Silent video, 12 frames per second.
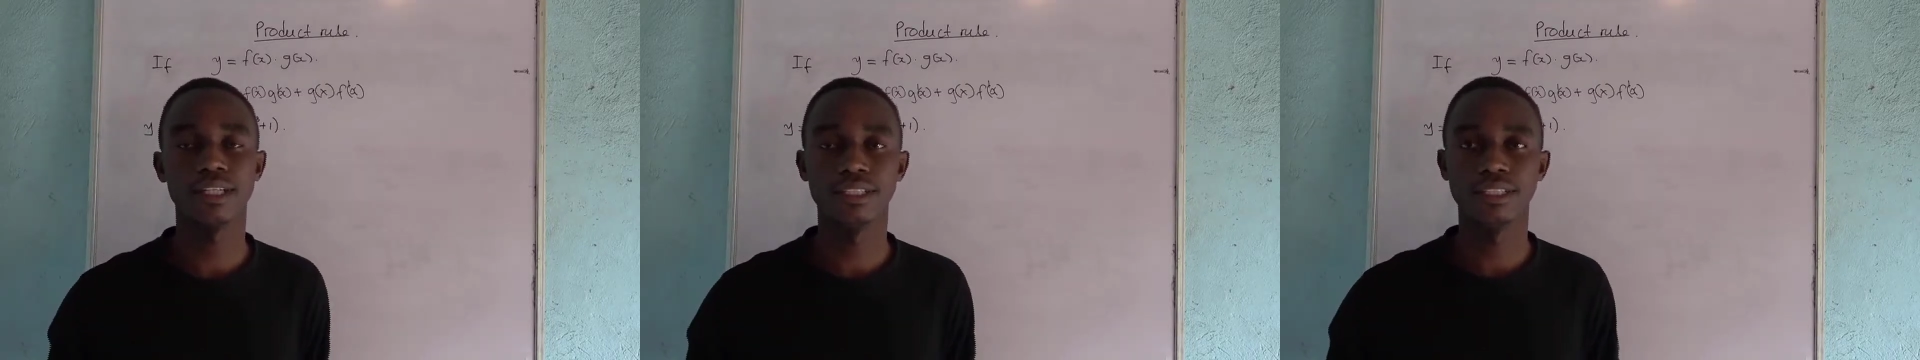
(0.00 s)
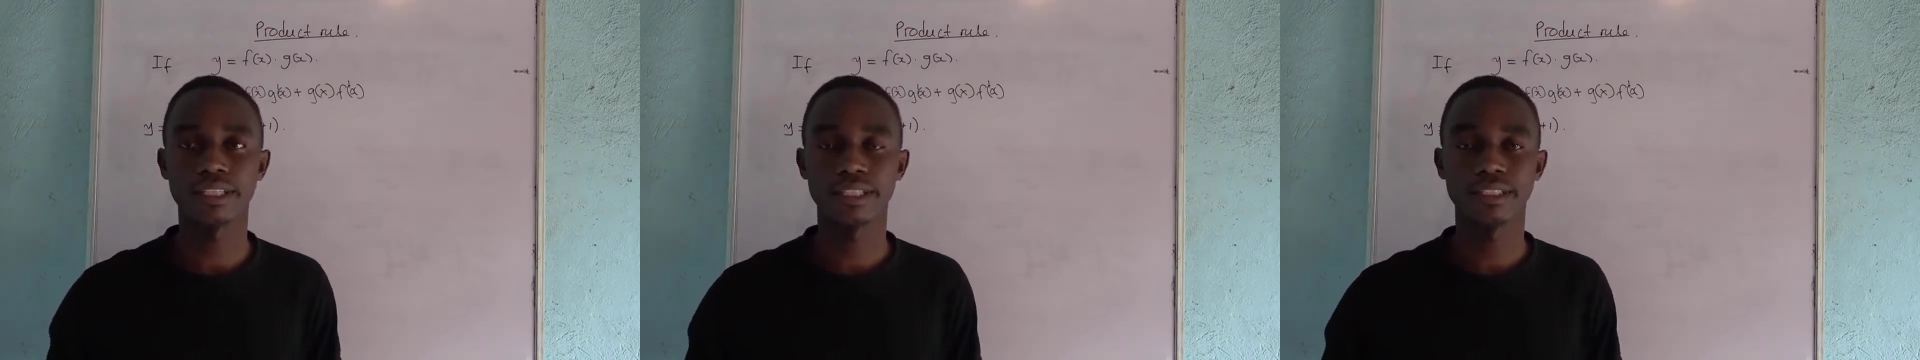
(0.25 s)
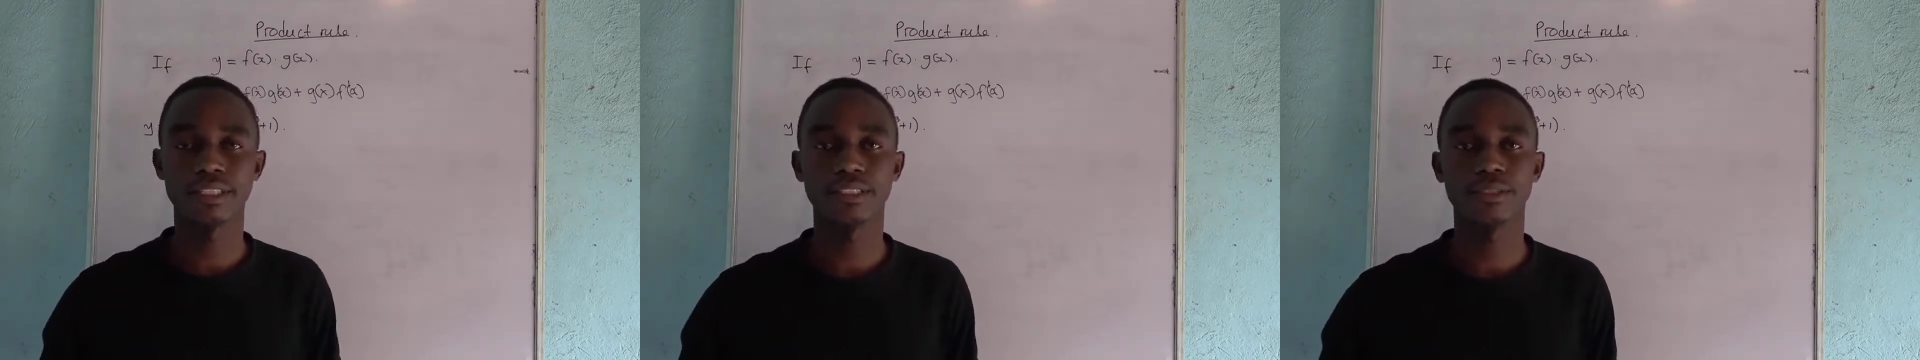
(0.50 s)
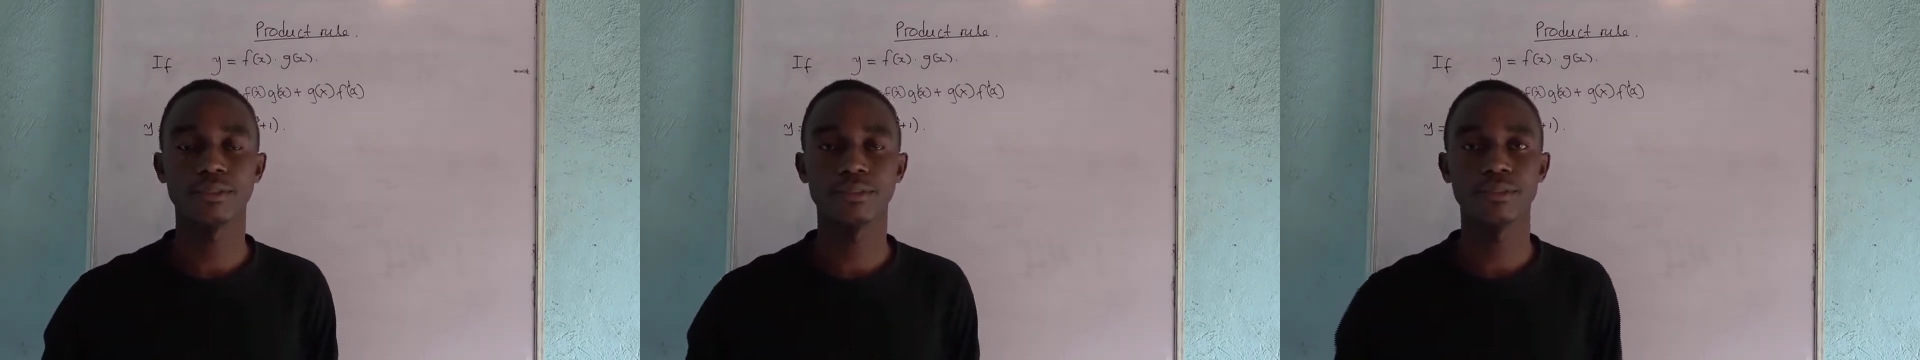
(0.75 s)
discussion.
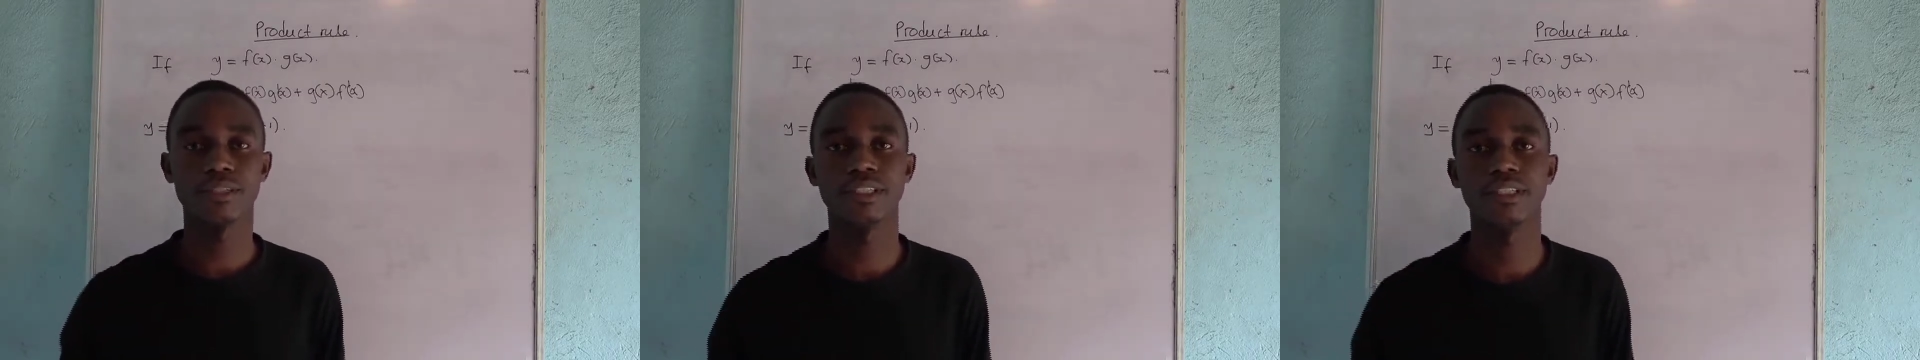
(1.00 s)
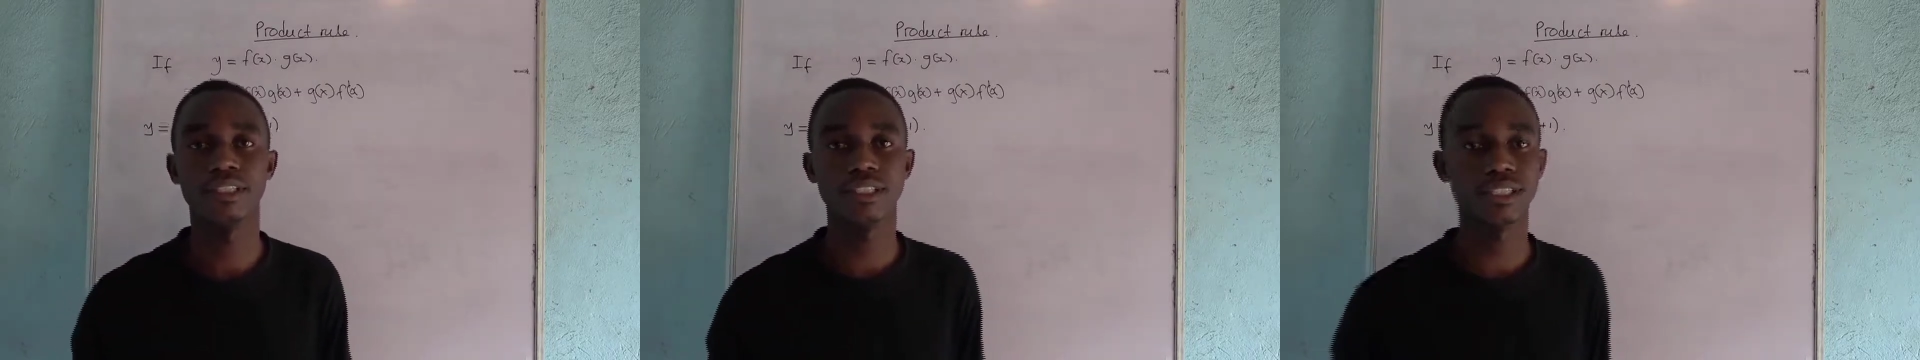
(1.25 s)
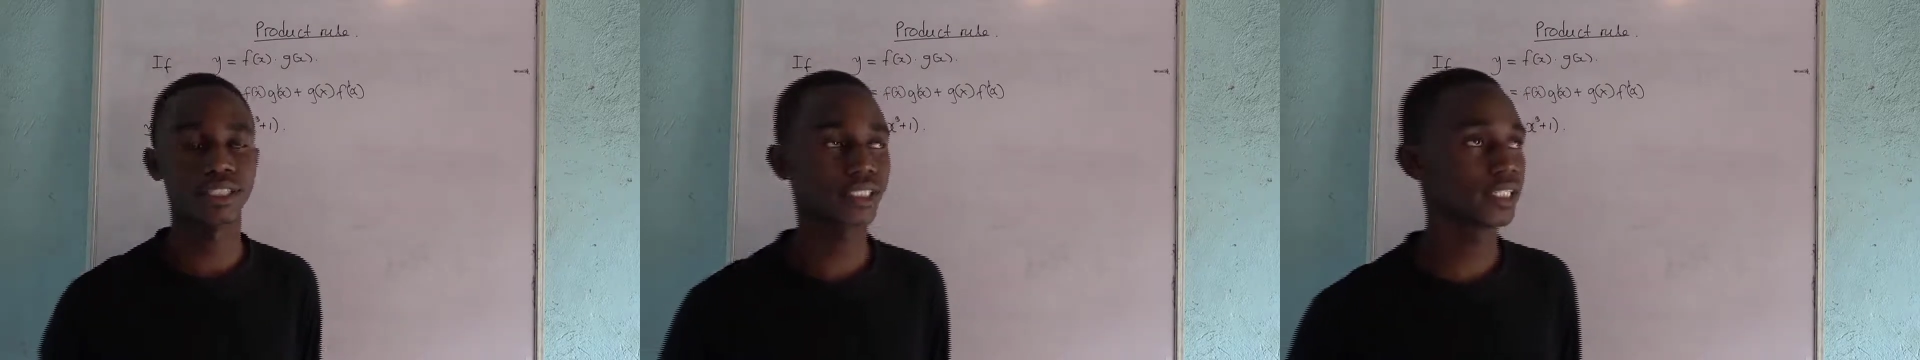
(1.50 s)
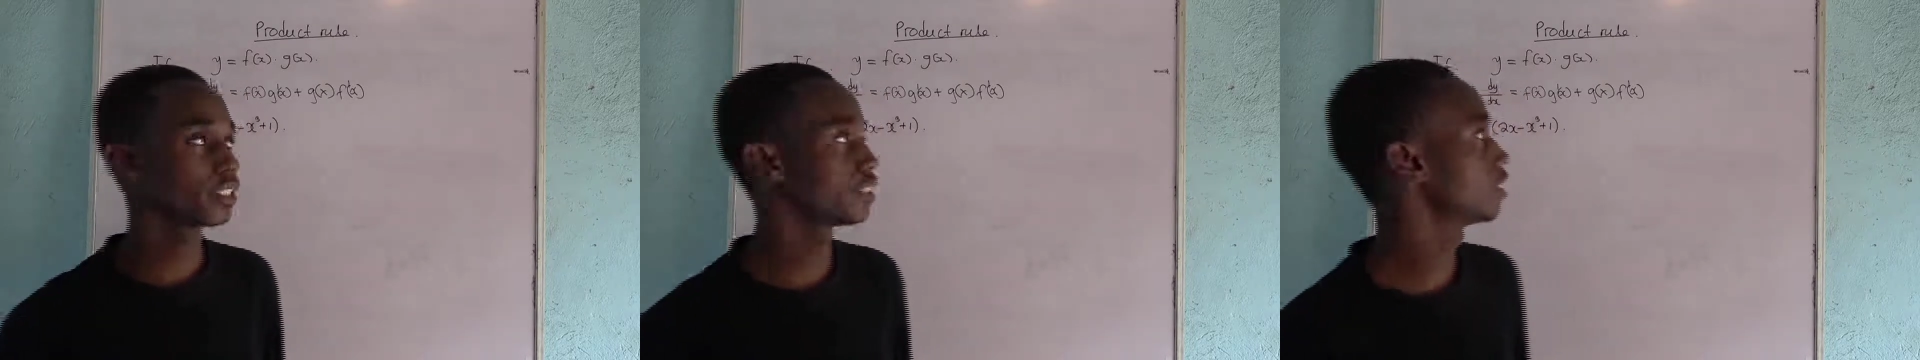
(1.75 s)
So in this
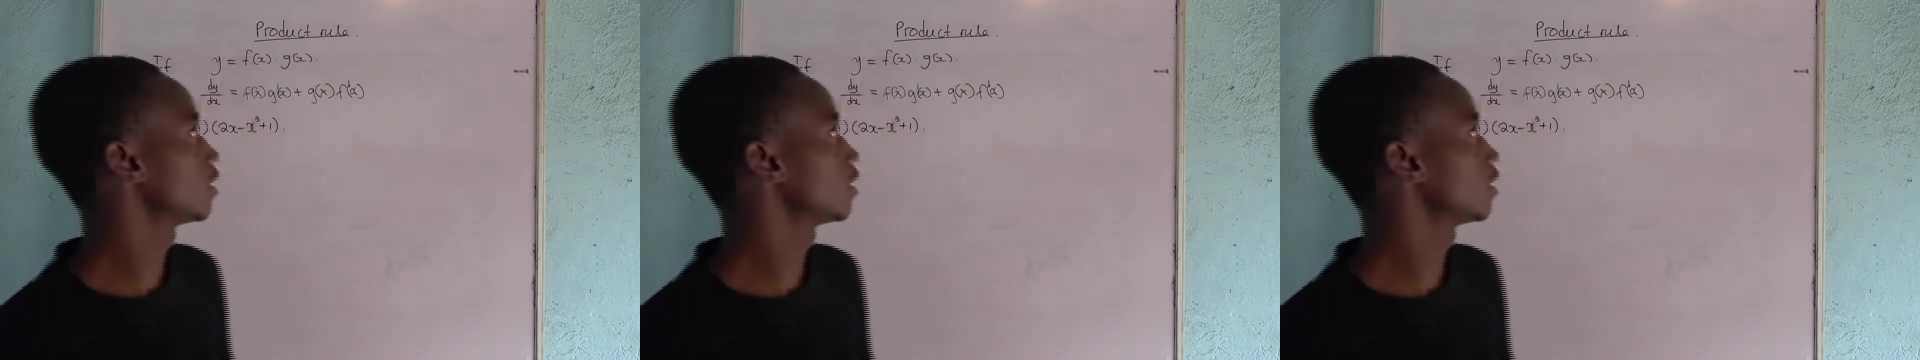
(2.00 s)
discussion,